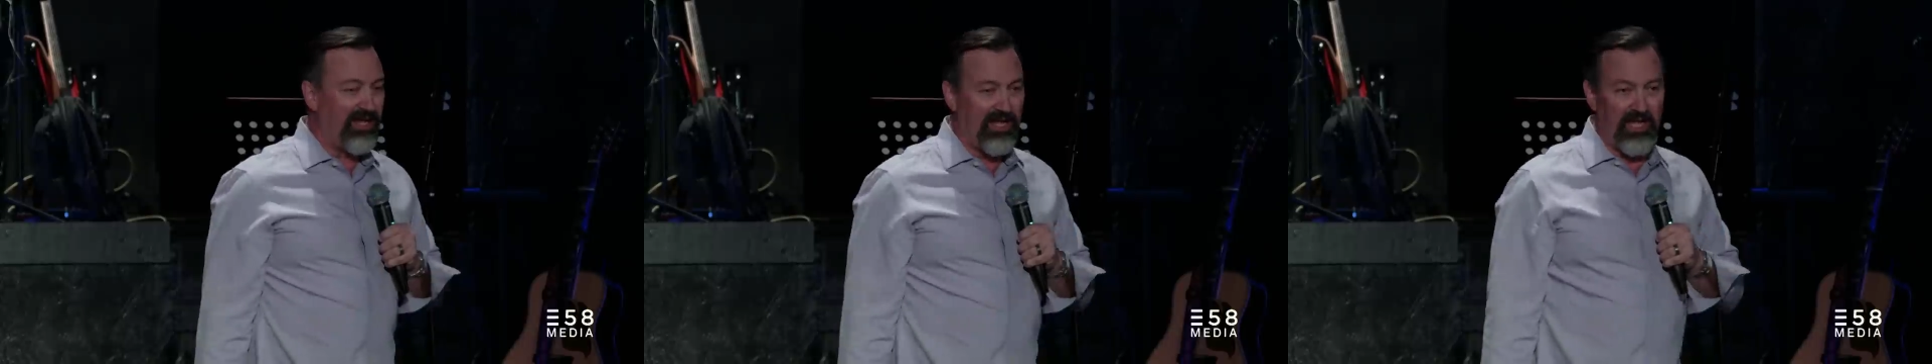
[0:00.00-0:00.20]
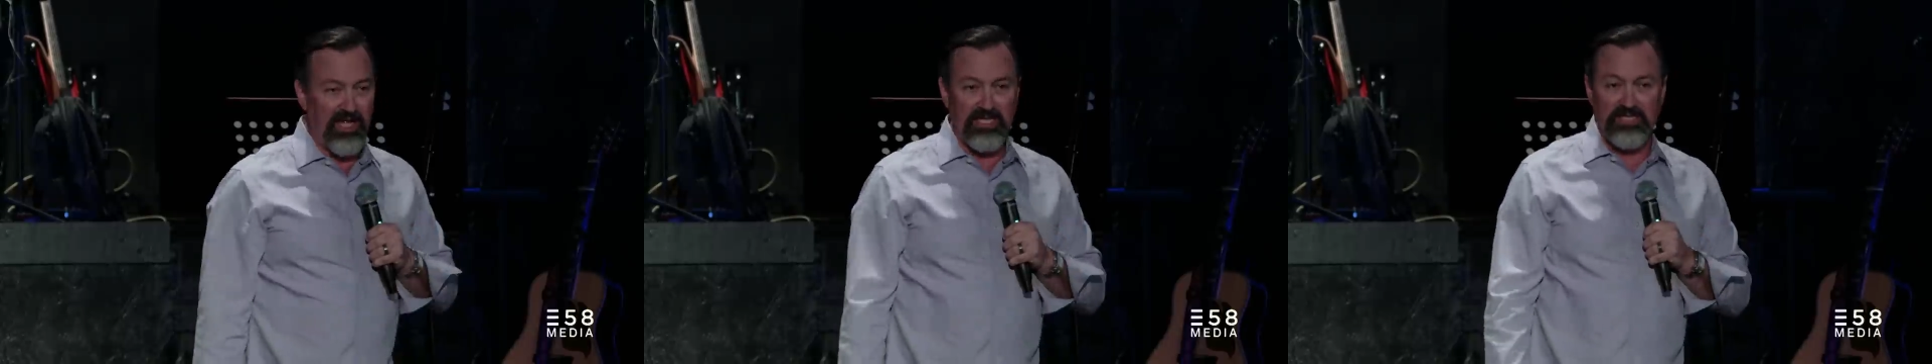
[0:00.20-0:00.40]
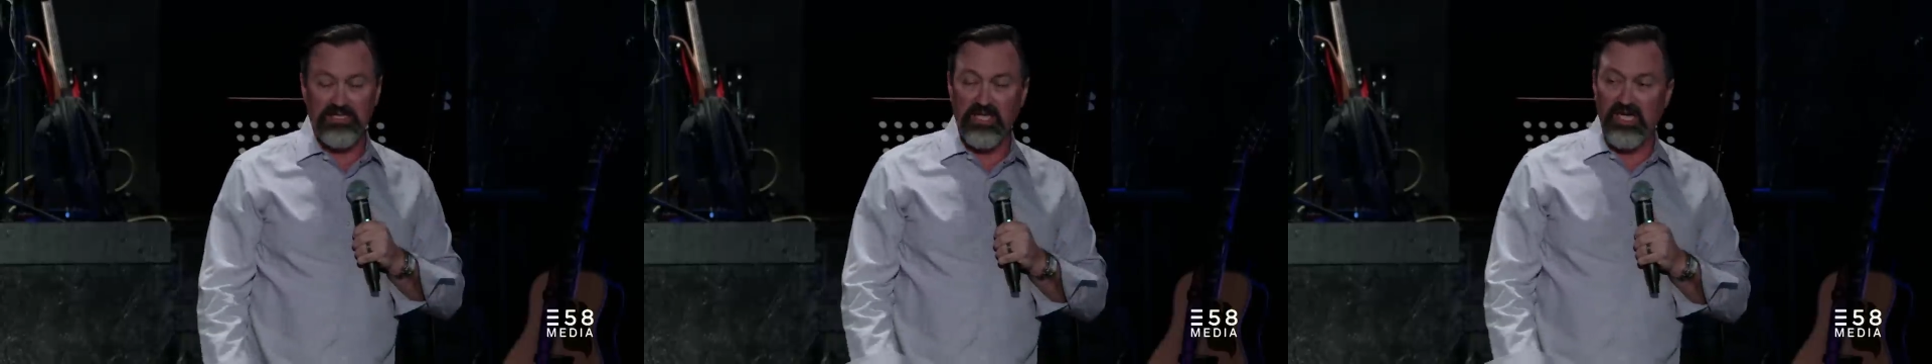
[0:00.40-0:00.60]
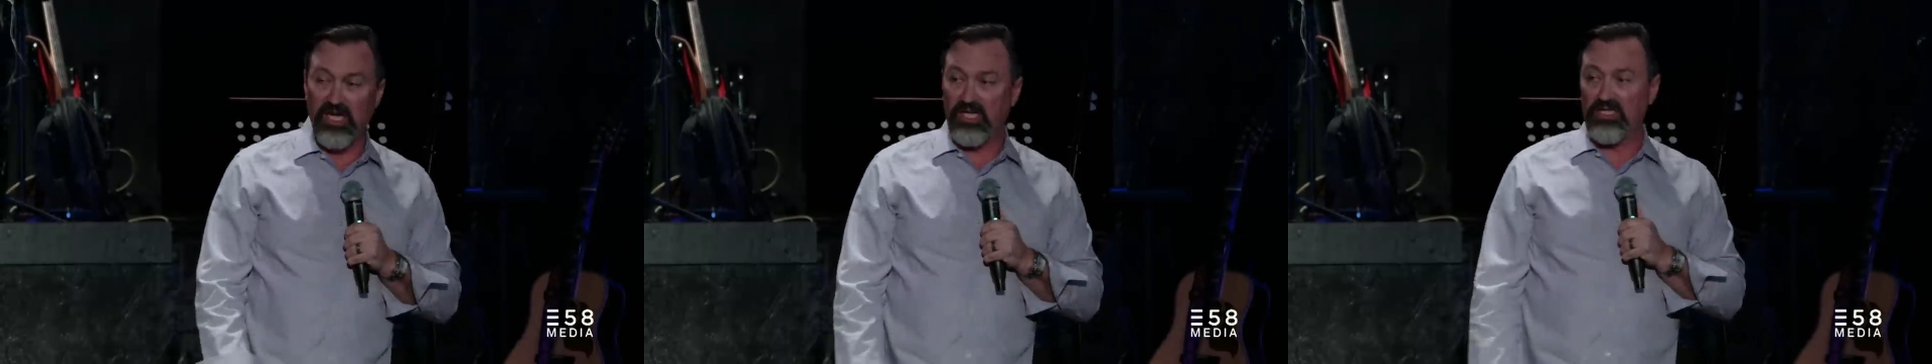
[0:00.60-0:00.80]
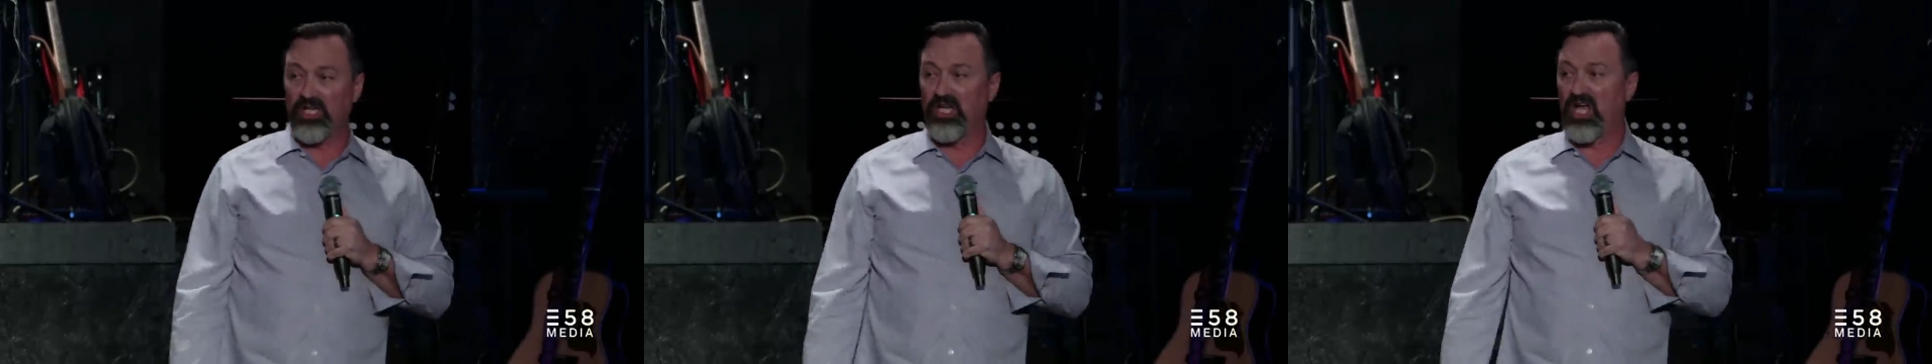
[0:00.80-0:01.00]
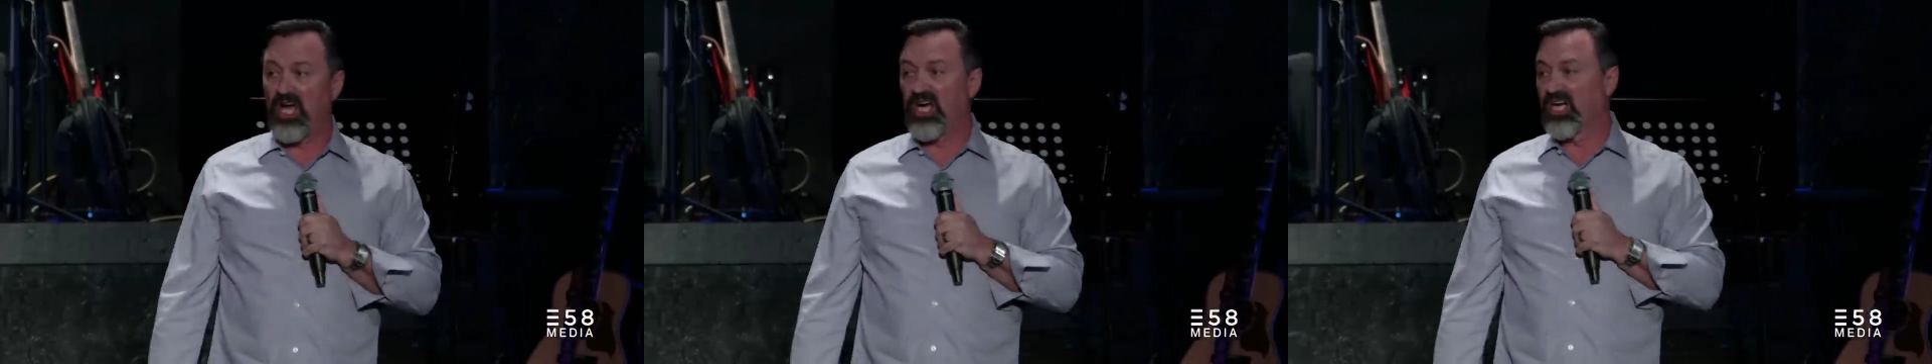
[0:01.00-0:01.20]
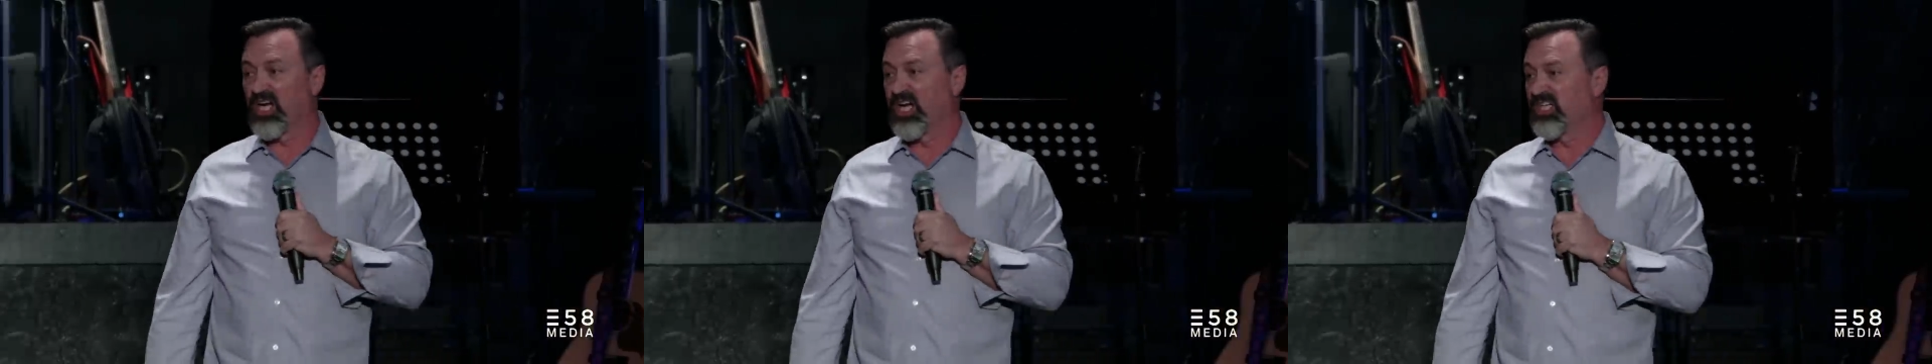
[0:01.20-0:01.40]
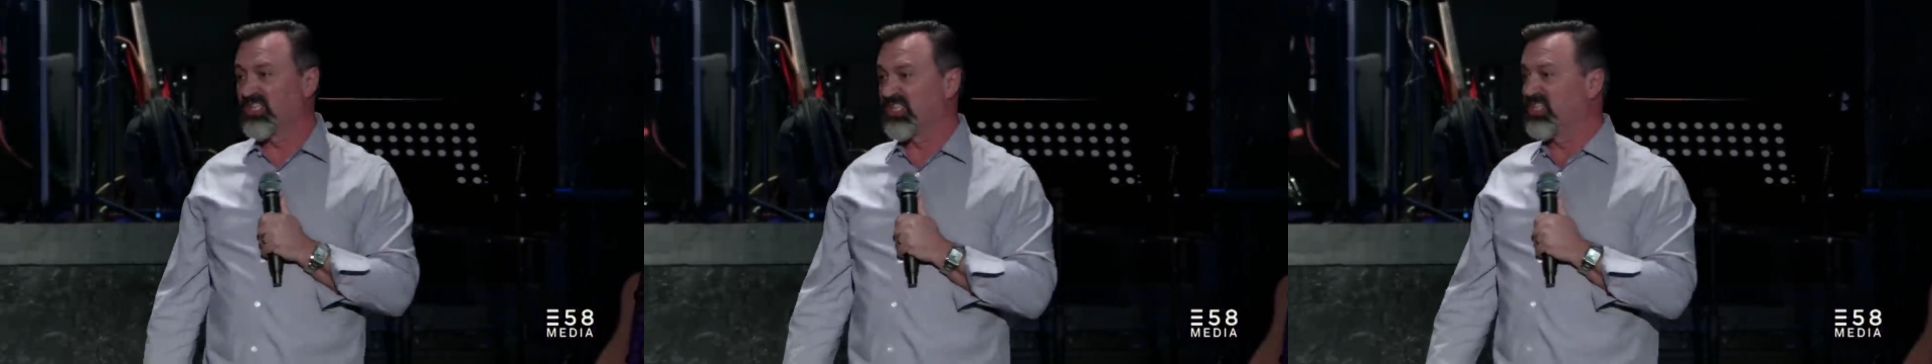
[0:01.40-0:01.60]
There's no
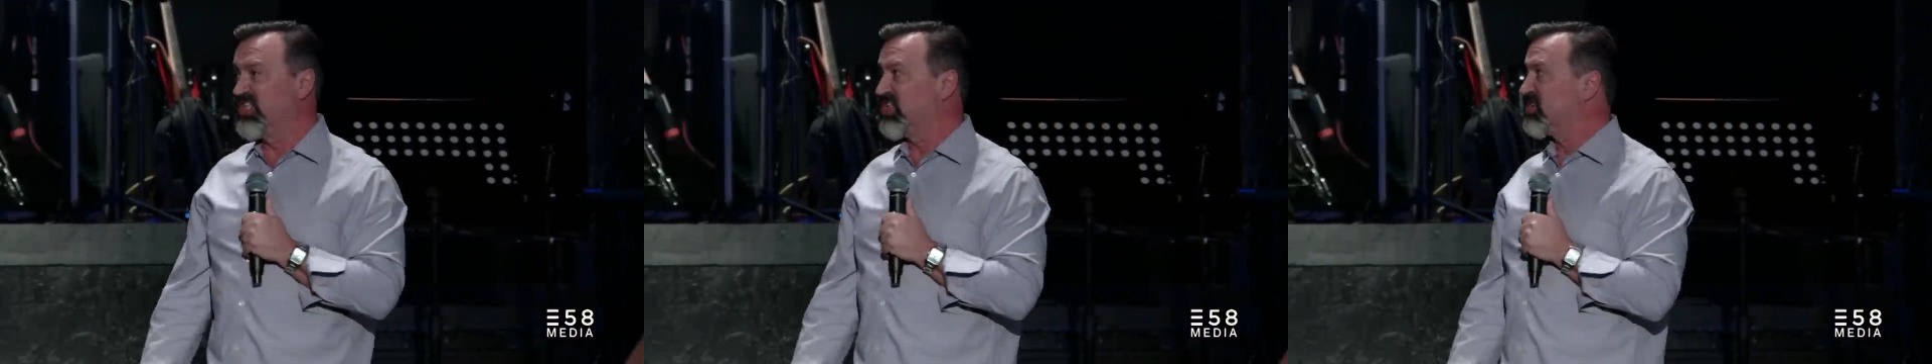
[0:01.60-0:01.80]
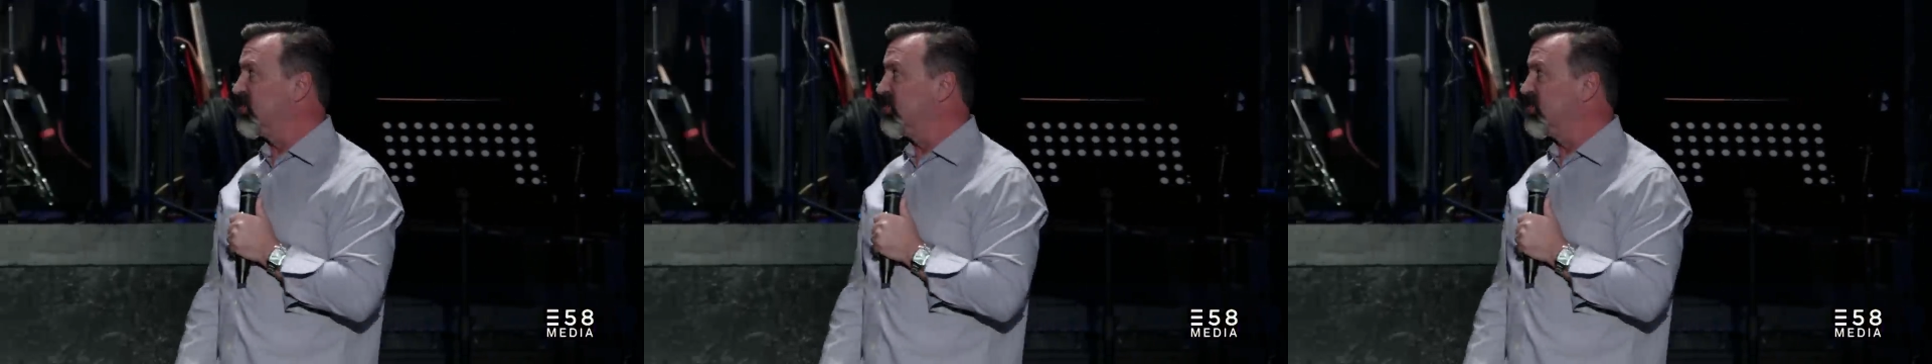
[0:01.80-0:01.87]
longer Jew,